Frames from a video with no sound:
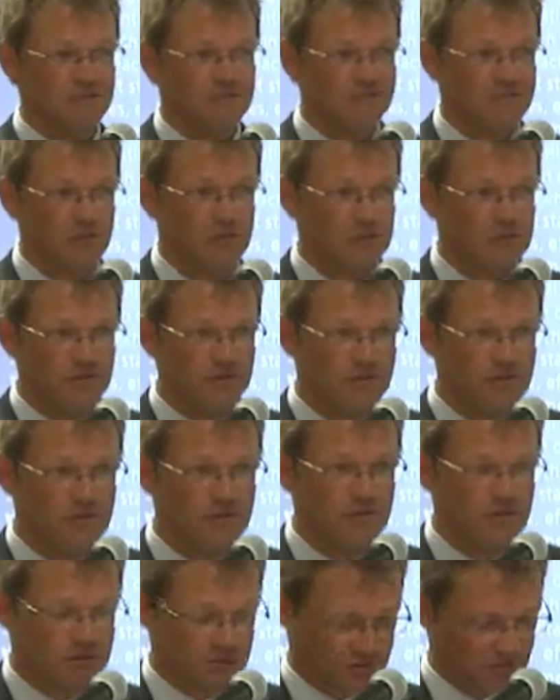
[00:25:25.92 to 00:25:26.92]
But
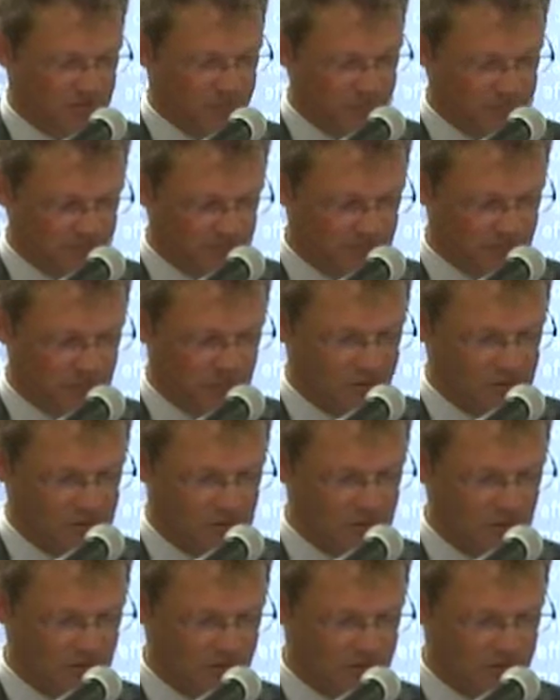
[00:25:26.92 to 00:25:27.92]
before I do that, I'm going to
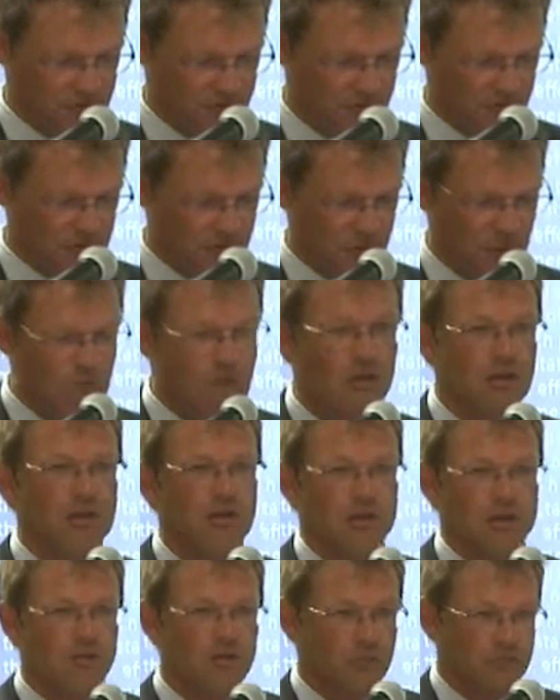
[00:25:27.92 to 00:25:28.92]
go through
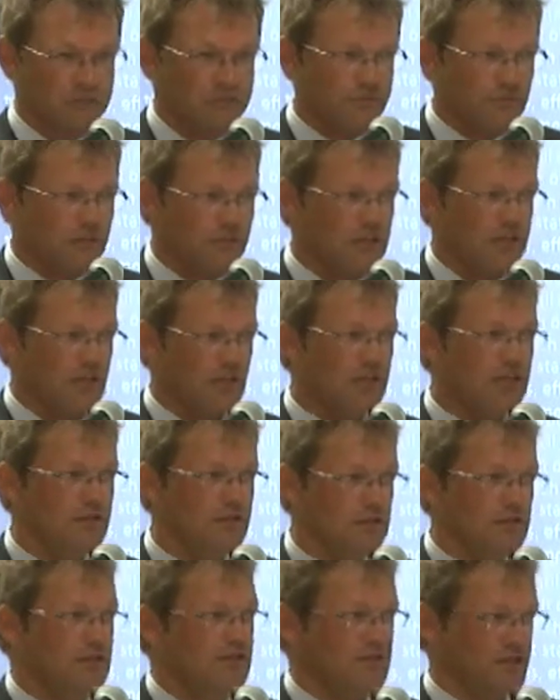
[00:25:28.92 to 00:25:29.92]
in what way can
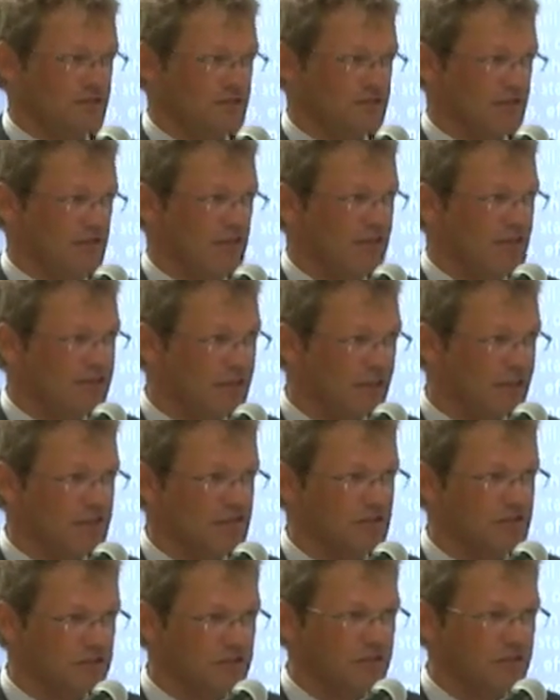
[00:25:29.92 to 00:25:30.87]
you translate, actually?